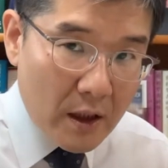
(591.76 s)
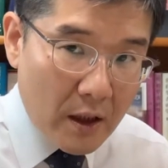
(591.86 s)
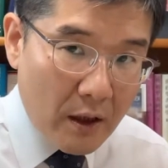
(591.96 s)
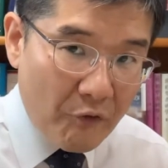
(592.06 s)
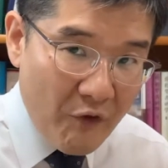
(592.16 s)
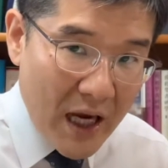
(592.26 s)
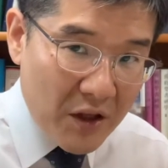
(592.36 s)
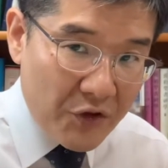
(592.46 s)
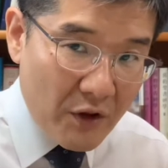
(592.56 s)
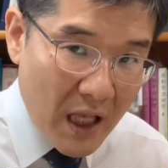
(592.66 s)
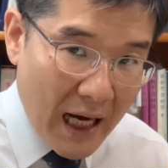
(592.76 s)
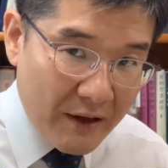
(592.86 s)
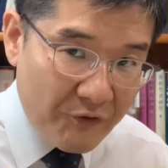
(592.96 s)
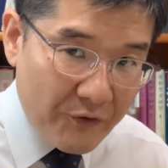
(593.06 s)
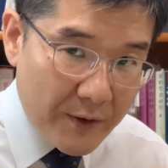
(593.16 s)
faith
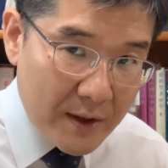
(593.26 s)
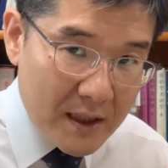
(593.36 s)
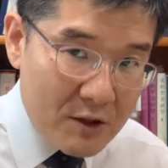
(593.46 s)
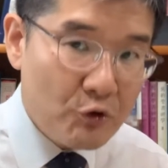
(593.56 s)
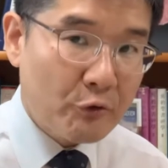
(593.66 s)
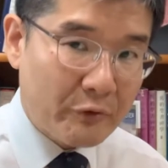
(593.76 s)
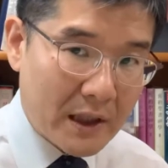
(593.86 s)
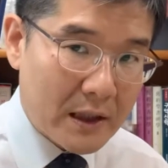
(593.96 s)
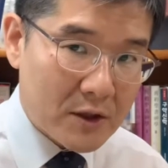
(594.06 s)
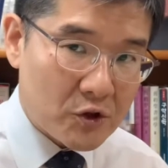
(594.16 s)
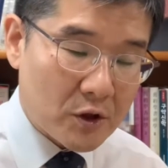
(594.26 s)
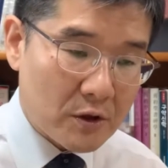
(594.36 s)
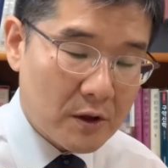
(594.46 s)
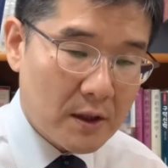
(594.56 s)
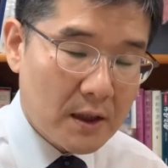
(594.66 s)
life, in your religion.
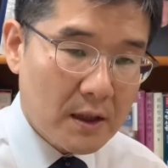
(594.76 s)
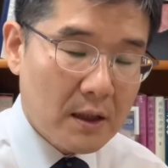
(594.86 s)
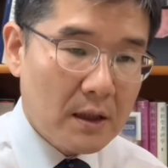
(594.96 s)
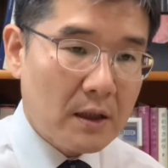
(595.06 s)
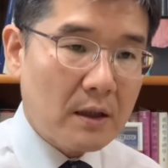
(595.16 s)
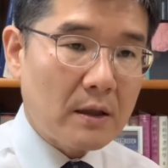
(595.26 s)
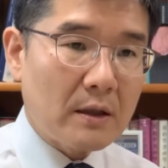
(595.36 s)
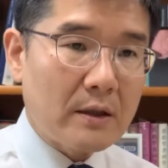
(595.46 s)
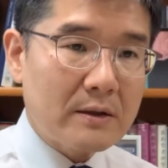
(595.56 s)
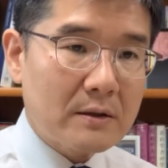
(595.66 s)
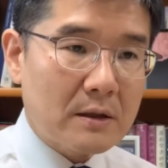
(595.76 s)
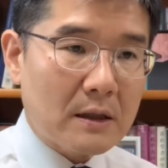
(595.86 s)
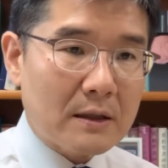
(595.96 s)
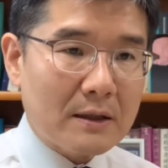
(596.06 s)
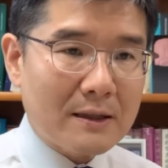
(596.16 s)

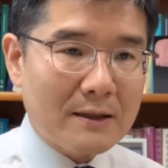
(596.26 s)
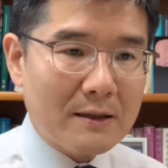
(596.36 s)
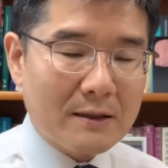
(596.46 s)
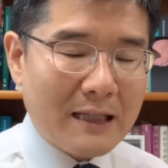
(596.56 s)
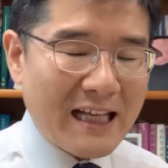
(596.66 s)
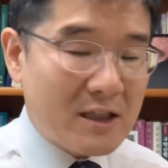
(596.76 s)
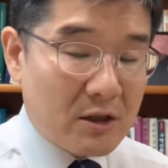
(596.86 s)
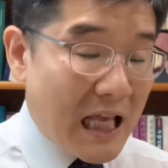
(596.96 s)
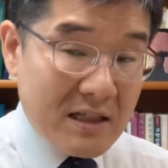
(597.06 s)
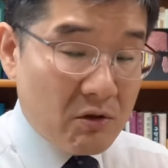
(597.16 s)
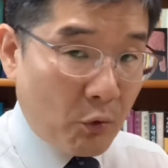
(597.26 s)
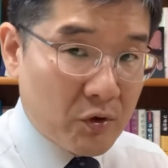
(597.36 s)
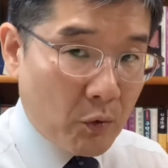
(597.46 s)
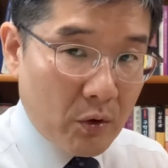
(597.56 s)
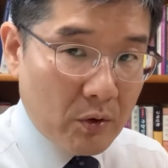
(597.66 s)
That's
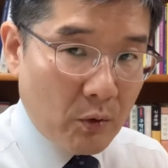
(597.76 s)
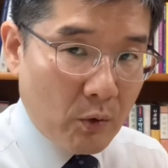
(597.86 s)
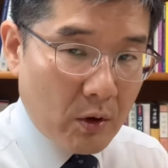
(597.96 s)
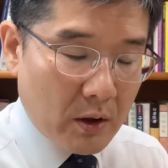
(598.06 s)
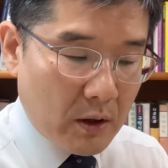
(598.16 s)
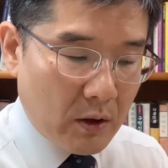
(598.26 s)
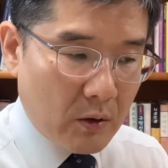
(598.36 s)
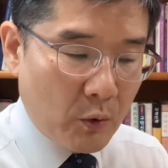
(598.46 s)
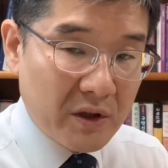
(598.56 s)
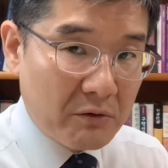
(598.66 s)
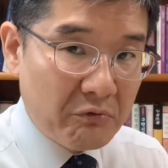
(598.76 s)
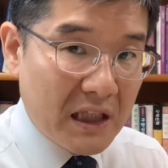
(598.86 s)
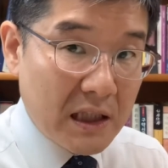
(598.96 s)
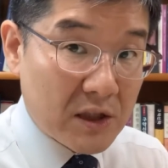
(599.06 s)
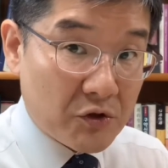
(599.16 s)
only
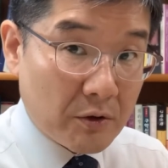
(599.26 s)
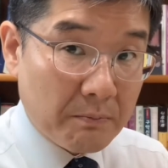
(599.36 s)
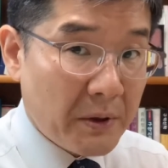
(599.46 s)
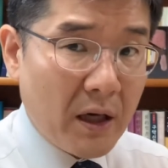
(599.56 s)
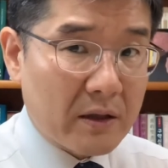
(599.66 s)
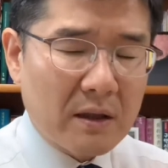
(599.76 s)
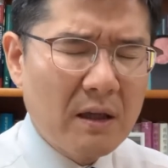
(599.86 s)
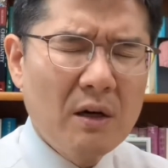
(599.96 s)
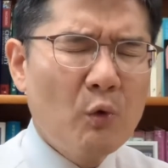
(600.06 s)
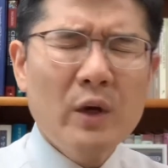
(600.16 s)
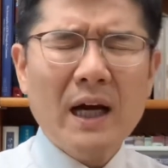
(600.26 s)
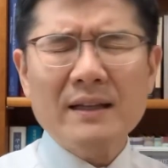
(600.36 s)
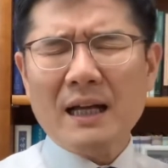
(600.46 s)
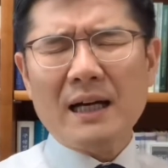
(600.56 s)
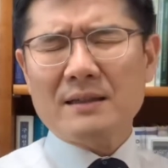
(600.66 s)
religion. But We are
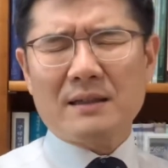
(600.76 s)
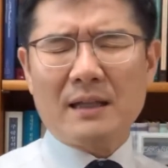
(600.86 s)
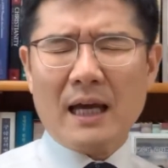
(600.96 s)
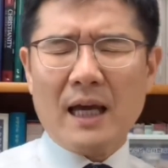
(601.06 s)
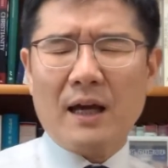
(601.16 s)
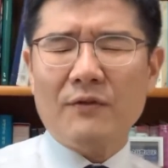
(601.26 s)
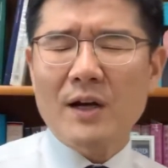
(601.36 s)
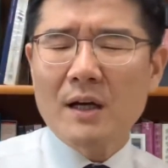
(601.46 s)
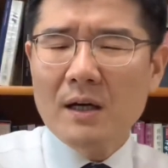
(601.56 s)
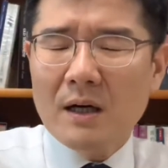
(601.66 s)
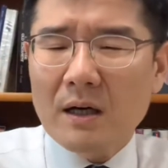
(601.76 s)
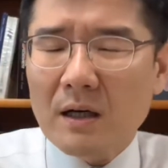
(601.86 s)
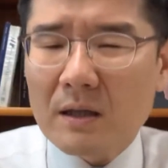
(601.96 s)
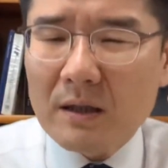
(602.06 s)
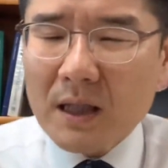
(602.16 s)
not have
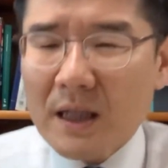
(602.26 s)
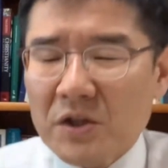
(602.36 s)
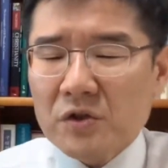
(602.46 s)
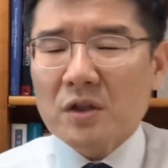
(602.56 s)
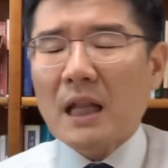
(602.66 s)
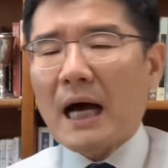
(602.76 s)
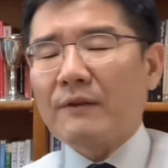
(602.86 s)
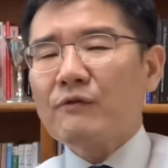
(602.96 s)
a religious life.